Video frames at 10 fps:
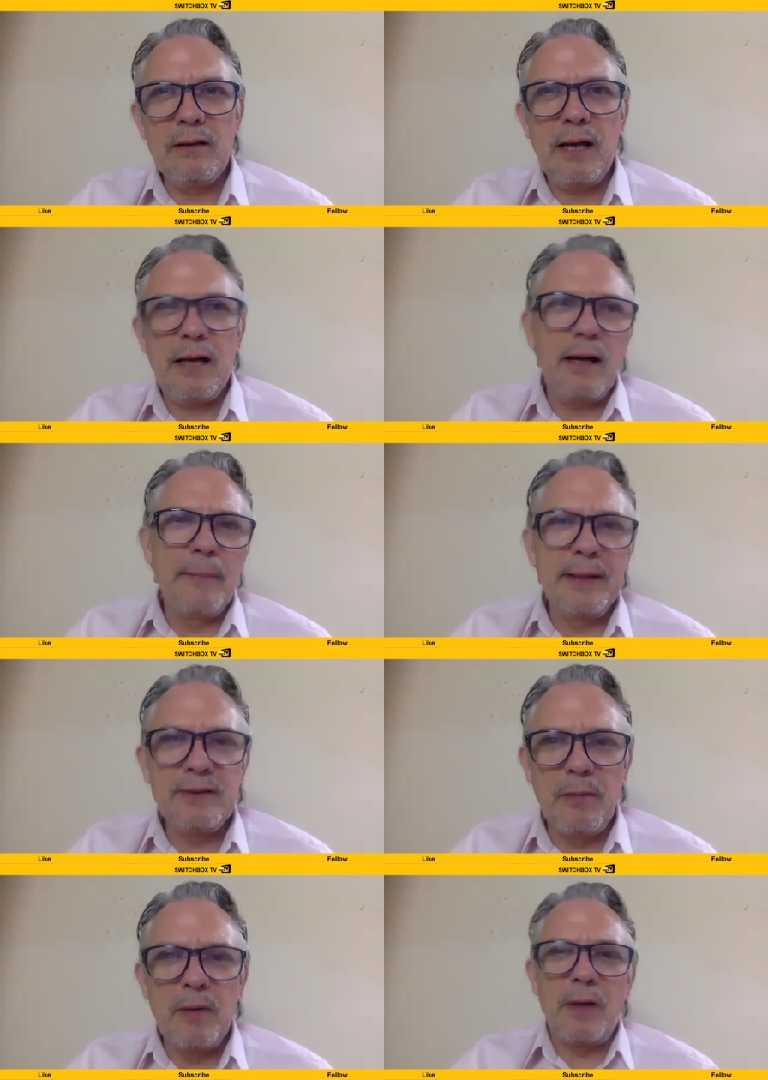Yeah. I mean,
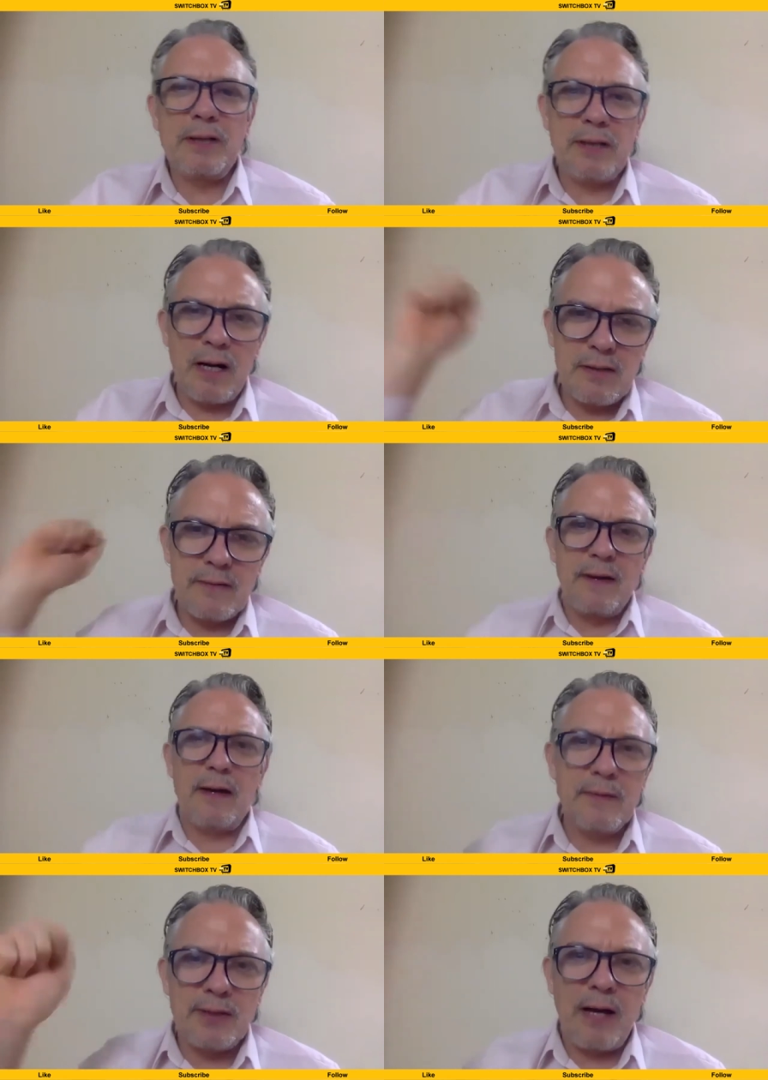someone might start
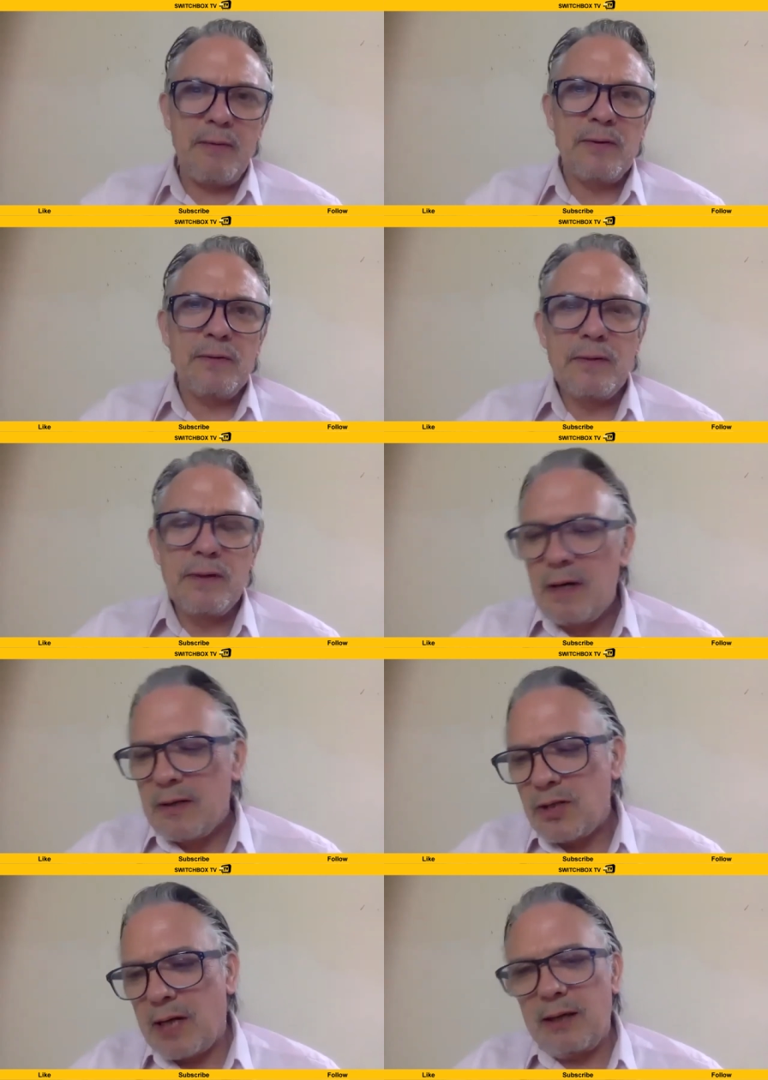
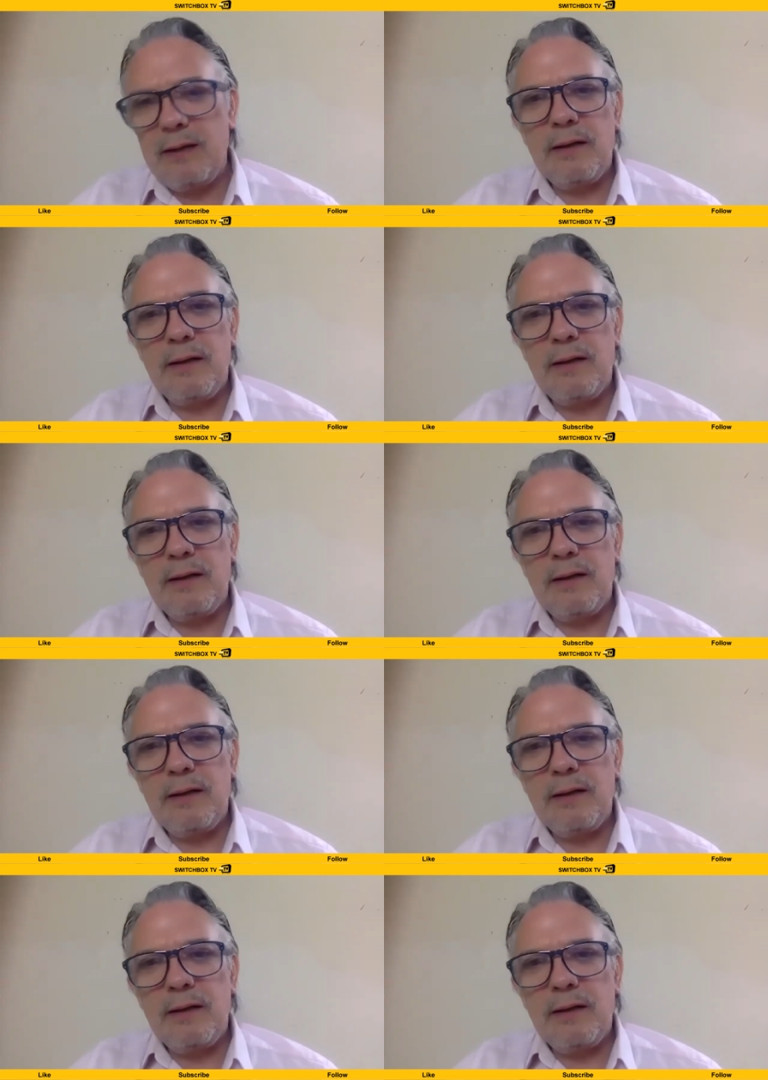checking